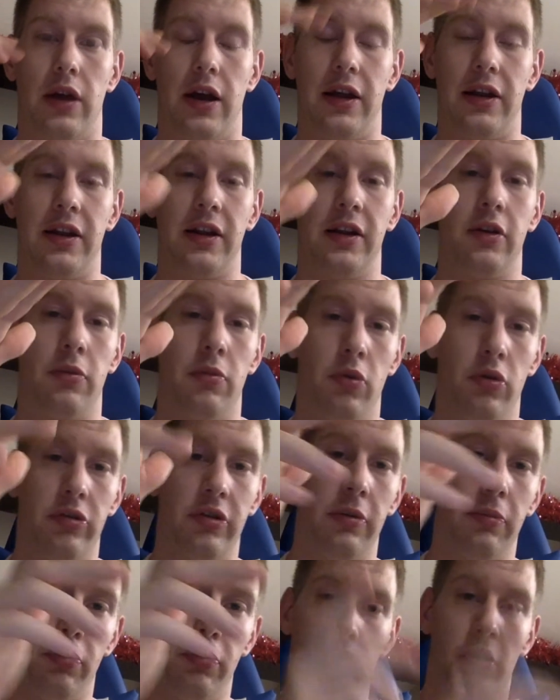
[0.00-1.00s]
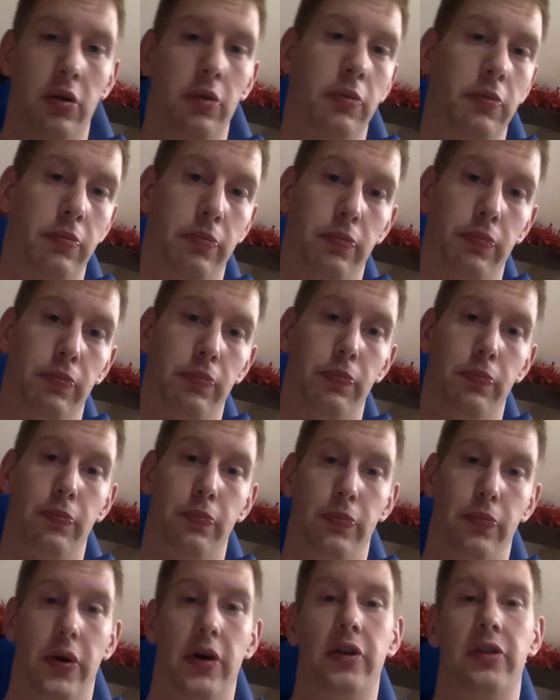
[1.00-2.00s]
I think the most important
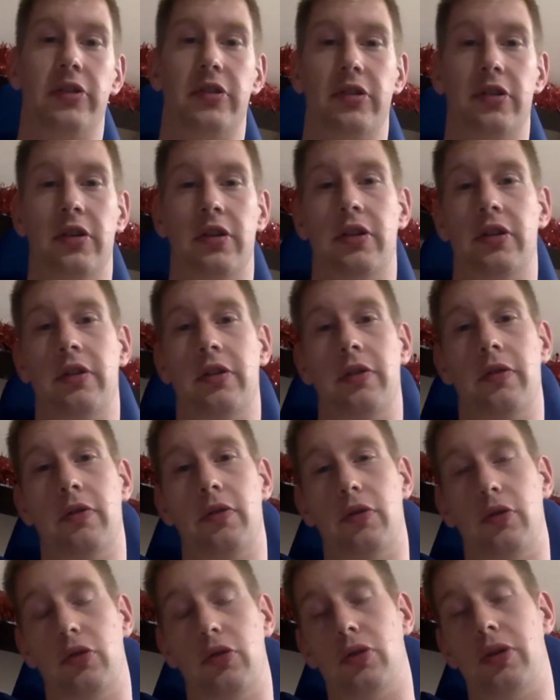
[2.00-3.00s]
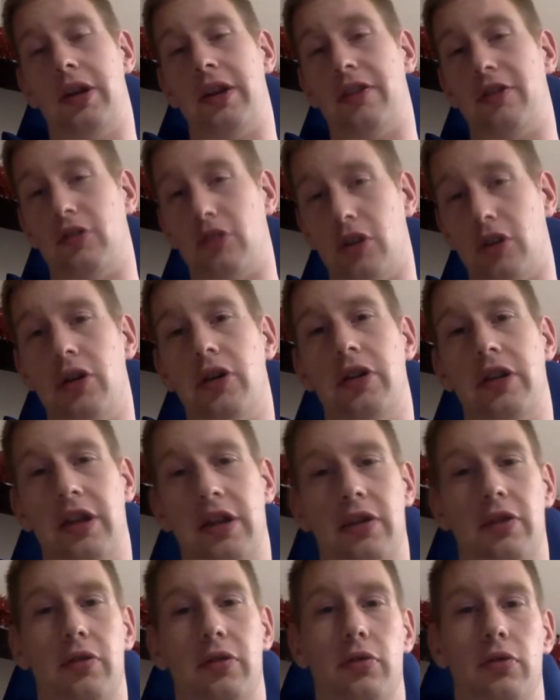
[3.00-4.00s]
parts to get started
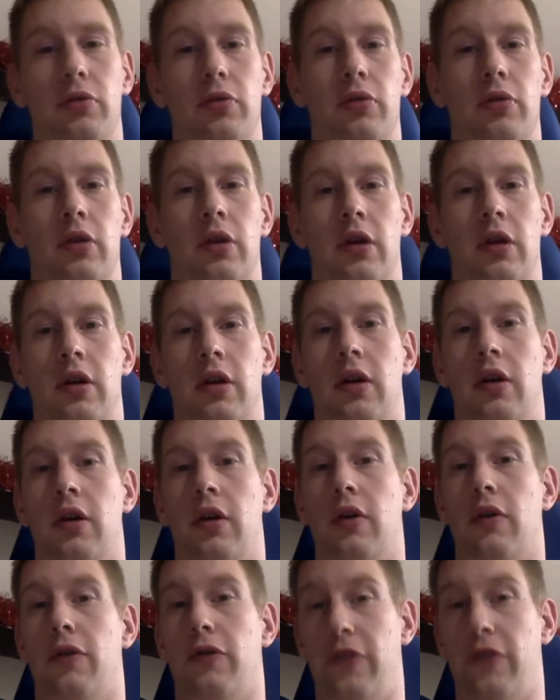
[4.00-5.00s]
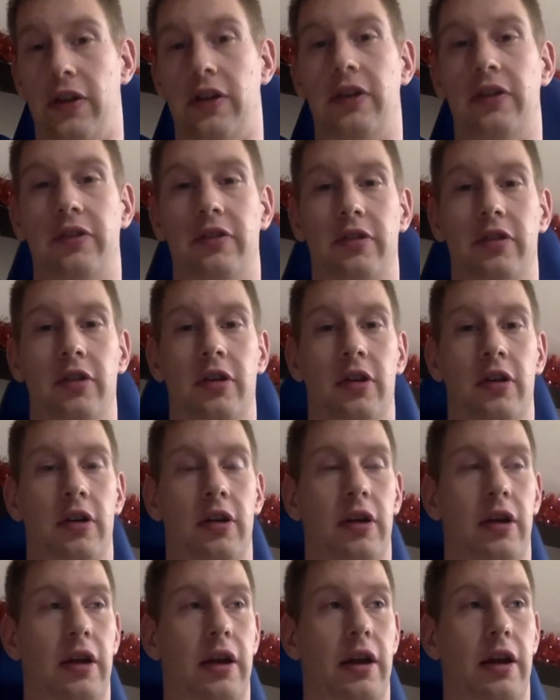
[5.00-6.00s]
into fitness
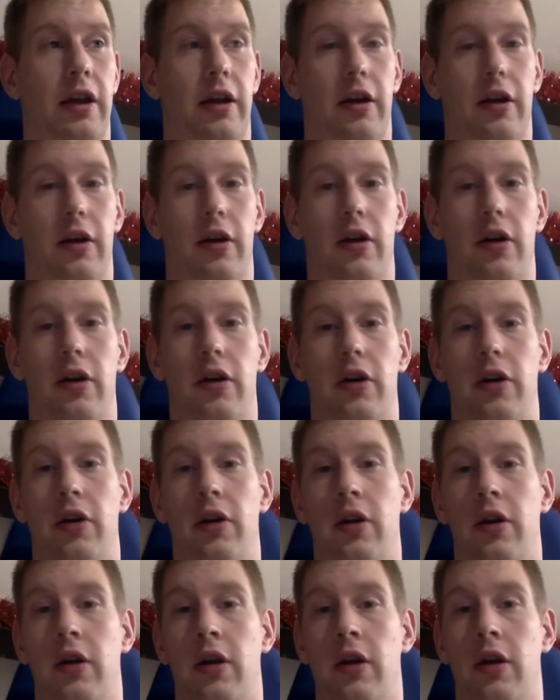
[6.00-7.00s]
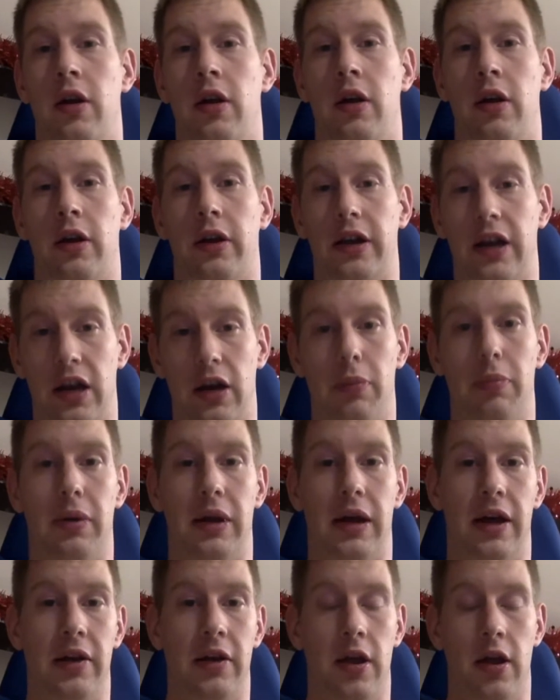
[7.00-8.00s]
are get a
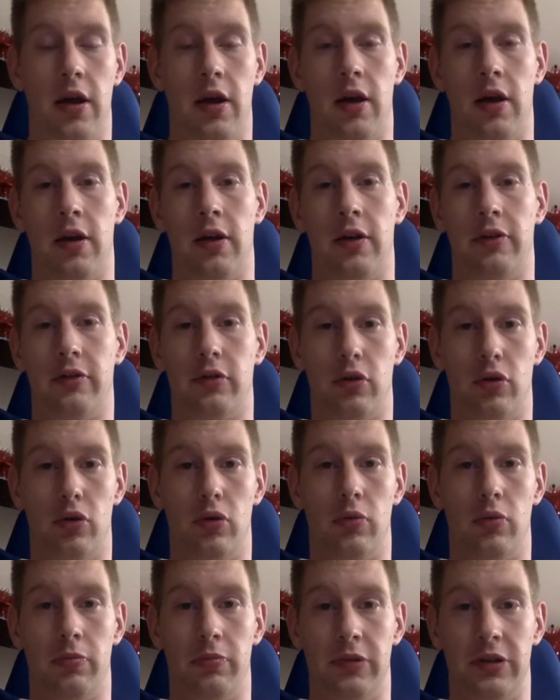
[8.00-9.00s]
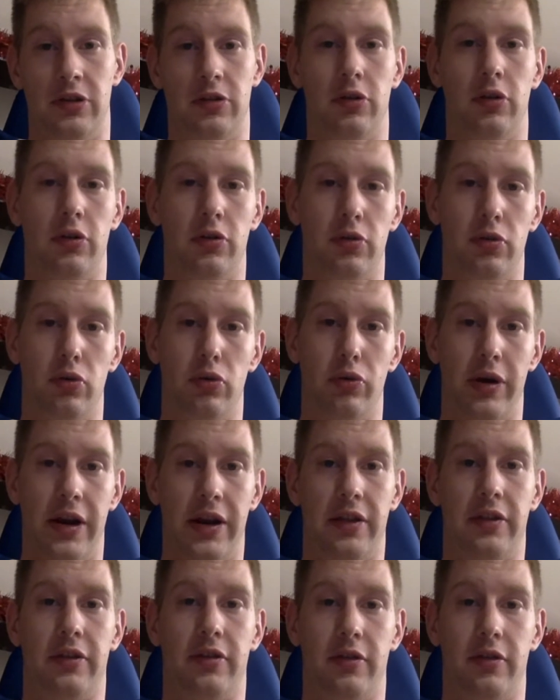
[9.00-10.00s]
plan. So be sure to
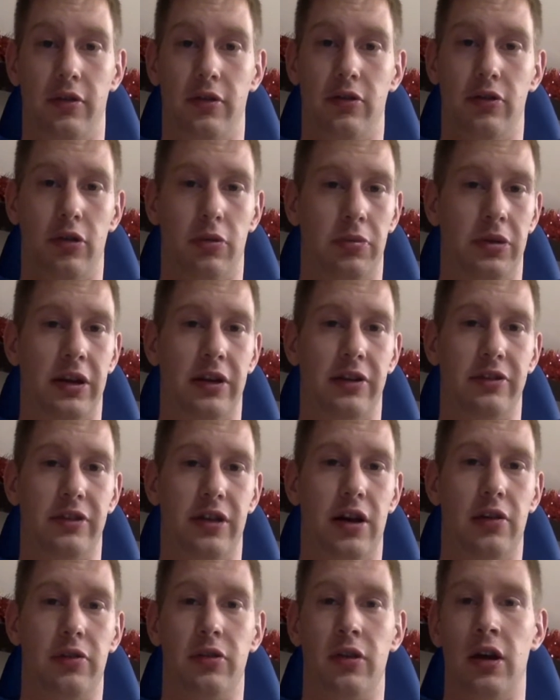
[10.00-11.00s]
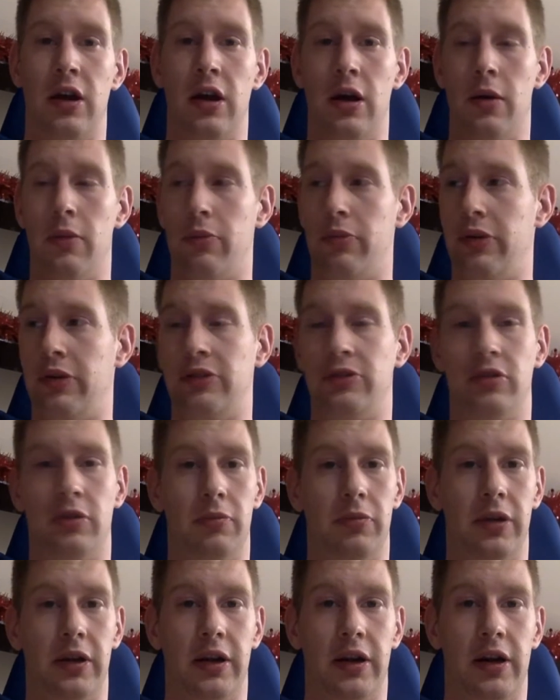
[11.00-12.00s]
write some things out, print
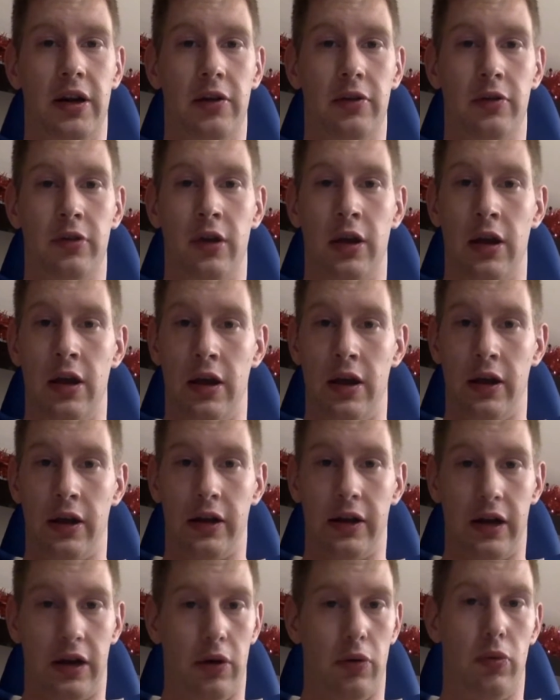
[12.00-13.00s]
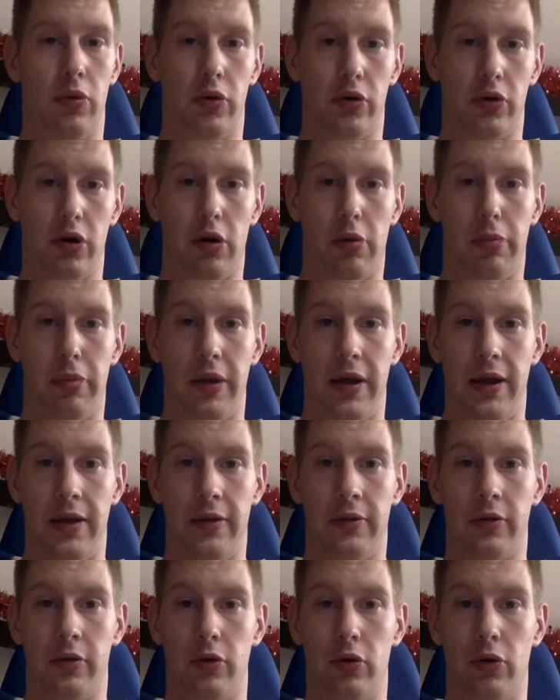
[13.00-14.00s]
something out, get a workout
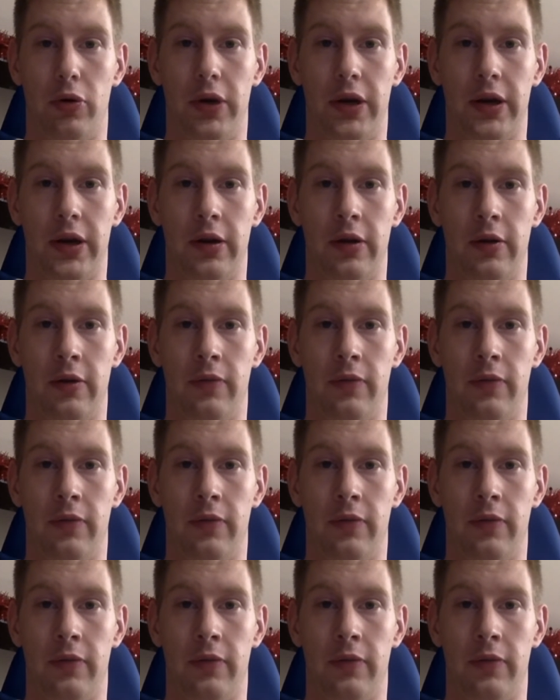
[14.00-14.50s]
plan going.